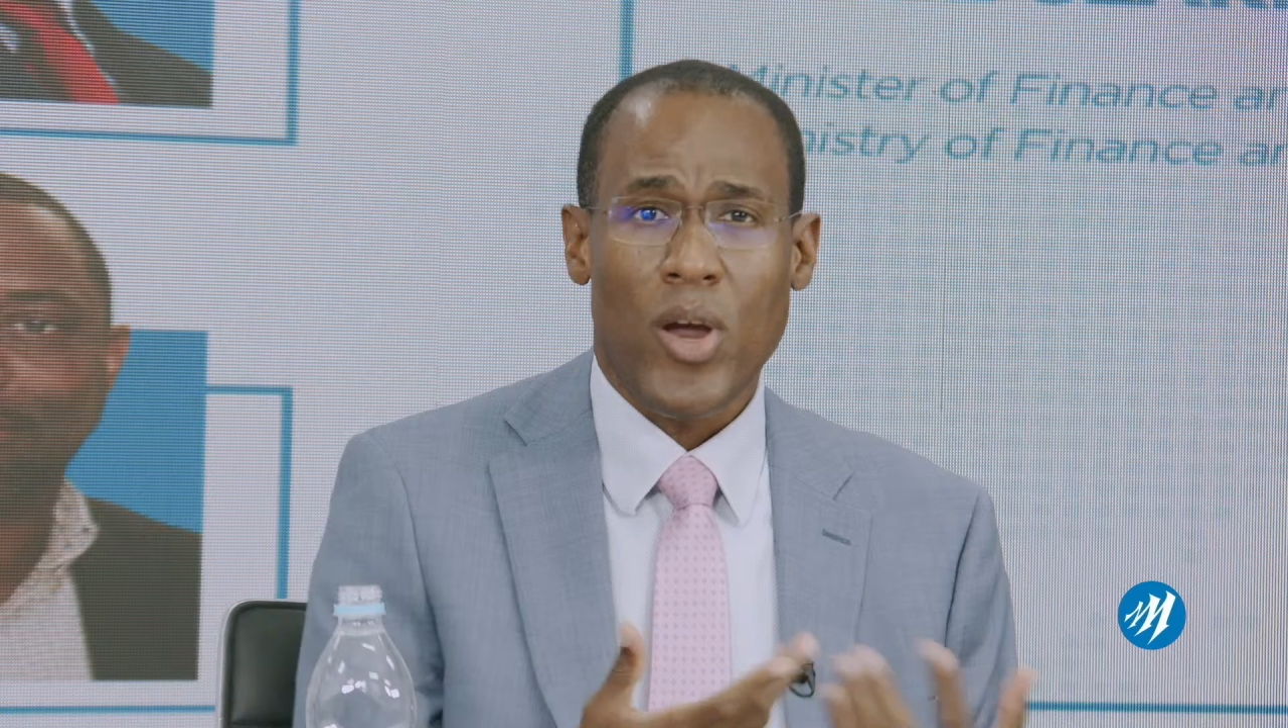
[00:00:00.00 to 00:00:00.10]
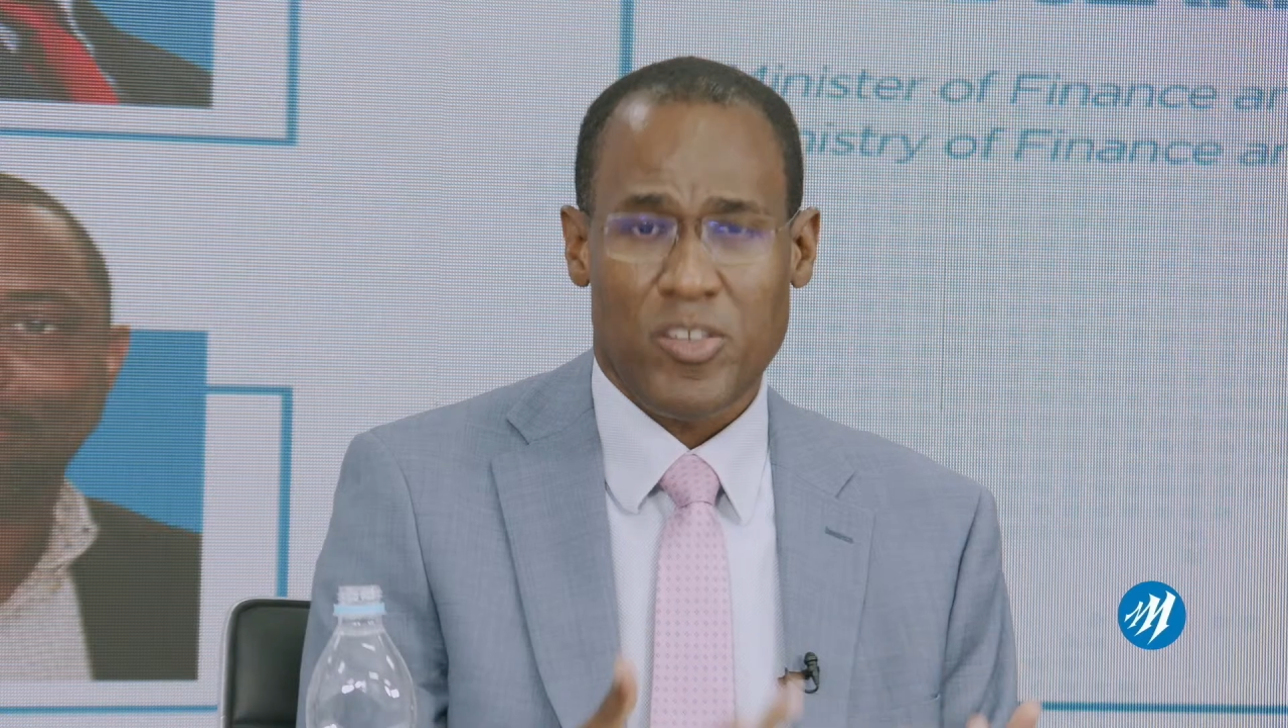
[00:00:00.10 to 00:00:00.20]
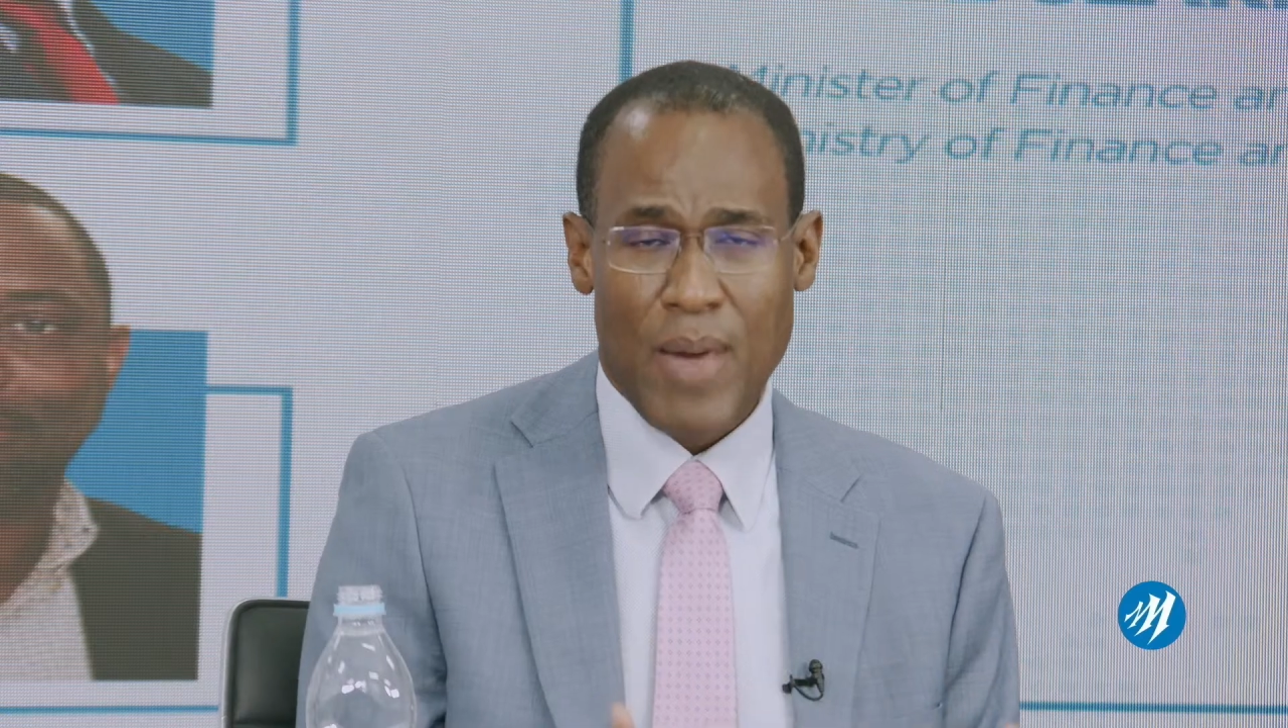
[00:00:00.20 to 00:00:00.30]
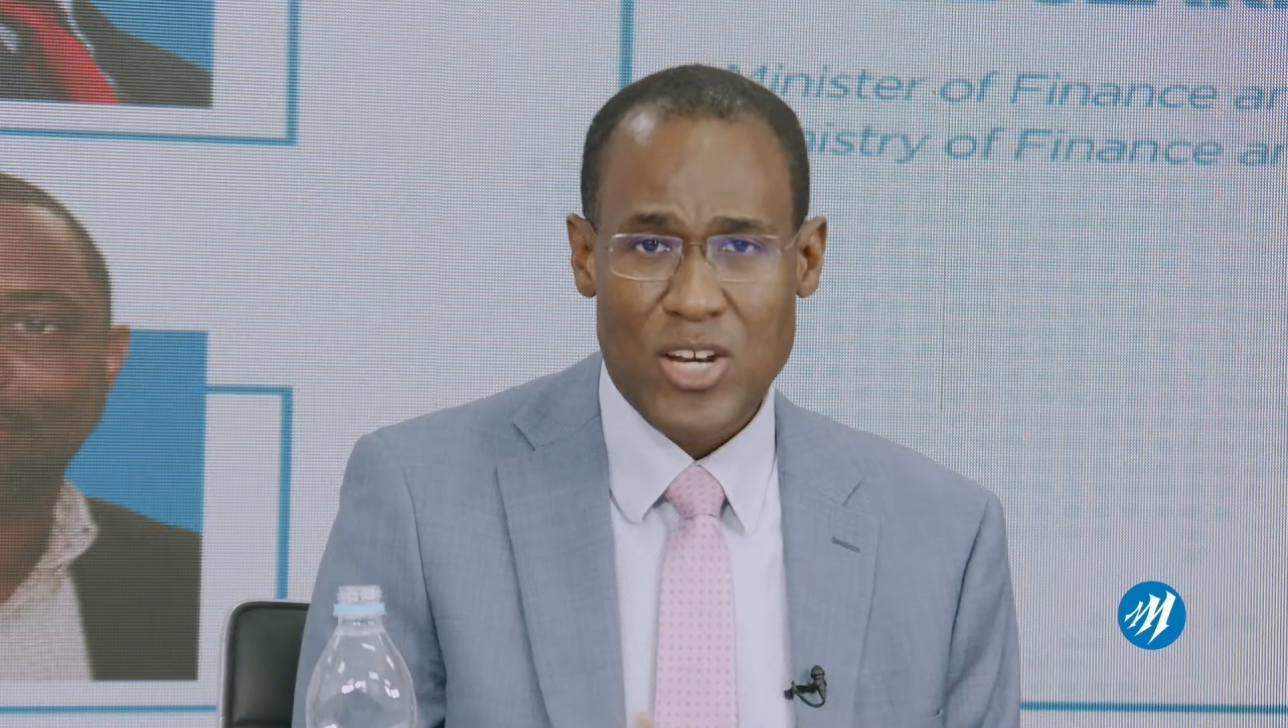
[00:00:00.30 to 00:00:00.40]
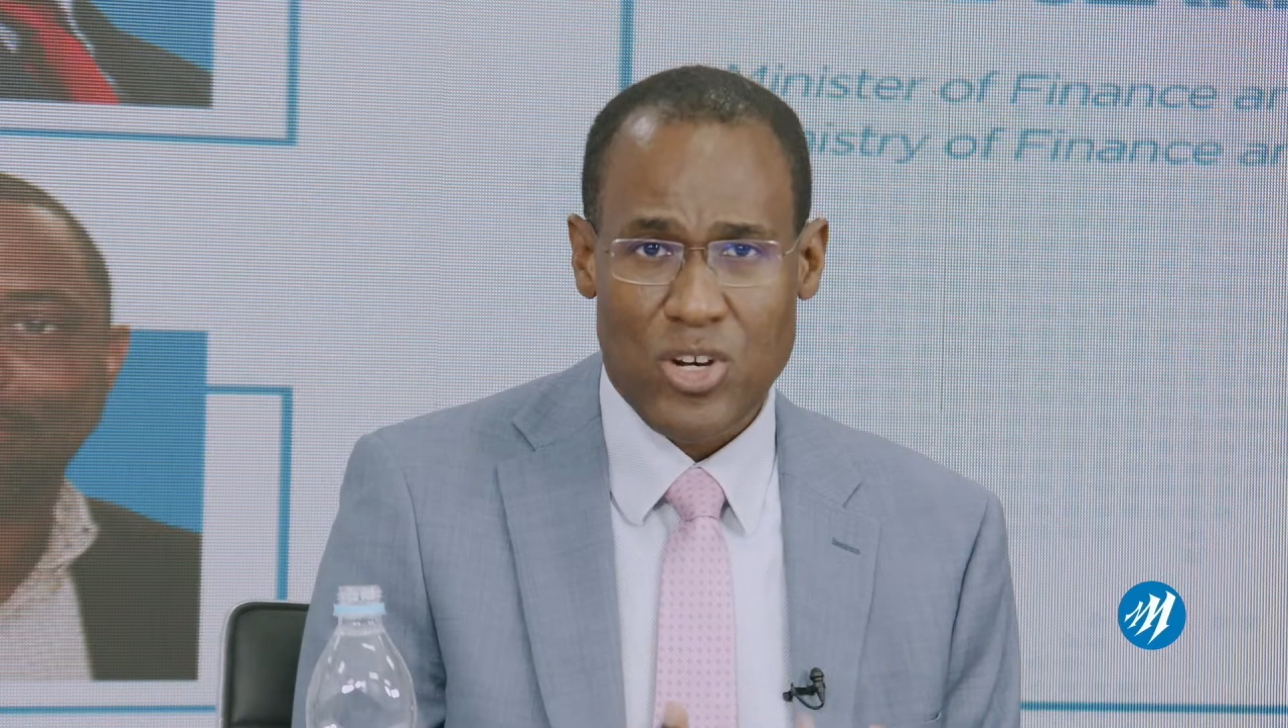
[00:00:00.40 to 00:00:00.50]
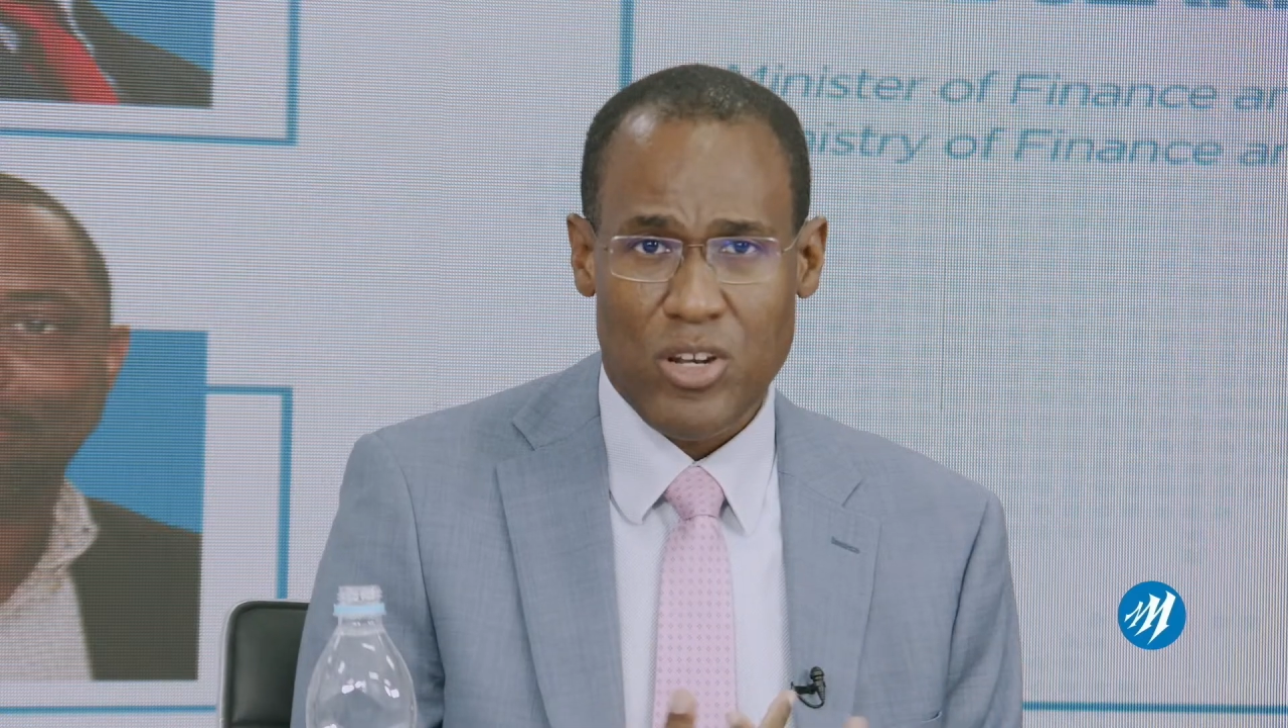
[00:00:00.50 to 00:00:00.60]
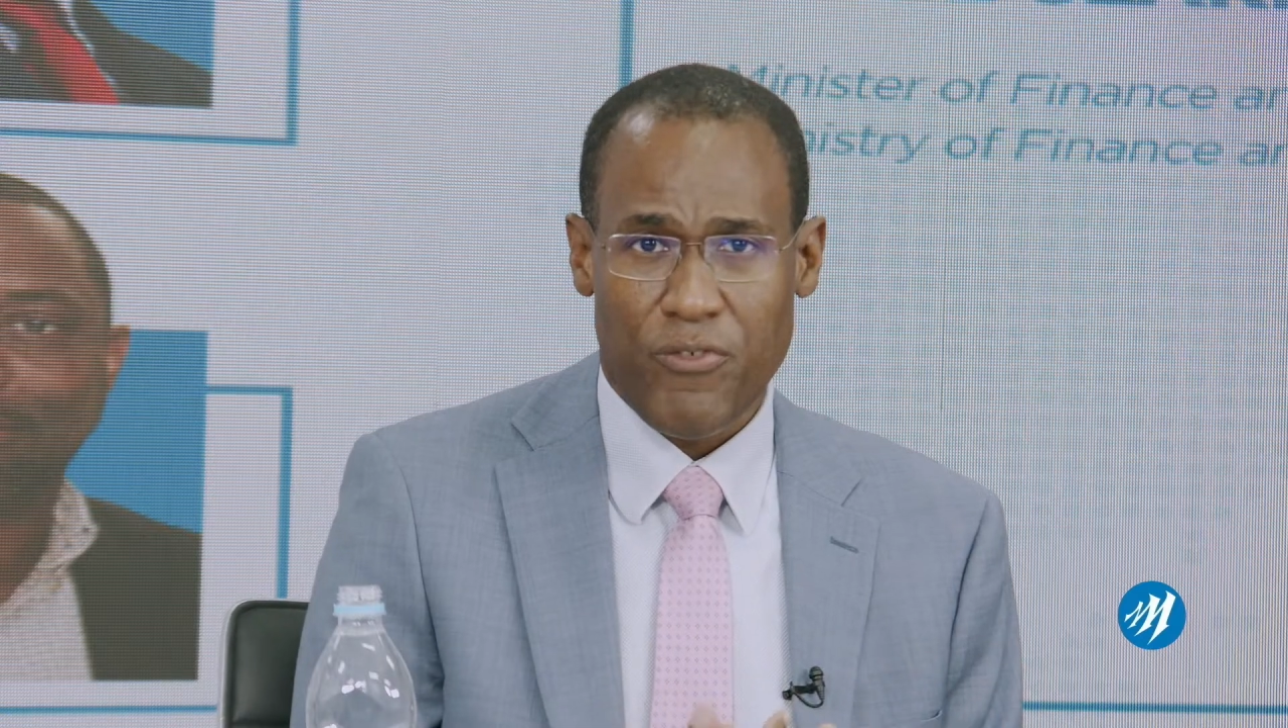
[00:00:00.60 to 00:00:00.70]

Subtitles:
expansion in